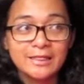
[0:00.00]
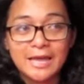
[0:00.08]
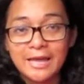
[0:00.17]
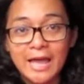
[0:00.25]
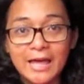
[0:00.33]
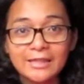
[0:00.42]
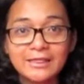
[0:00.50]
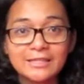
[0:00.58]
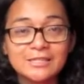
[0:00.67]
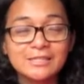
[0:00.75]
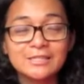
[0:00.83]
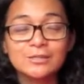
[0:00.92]
like
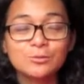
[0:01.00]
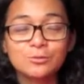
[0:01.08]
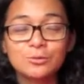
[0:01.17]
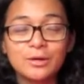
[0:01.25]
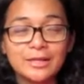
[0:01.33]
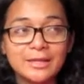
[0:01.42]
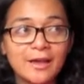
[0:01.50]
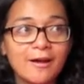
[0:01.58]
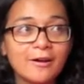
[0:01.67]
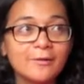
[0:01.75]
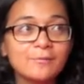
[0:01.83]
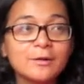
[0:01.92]
athletes because it's really hard,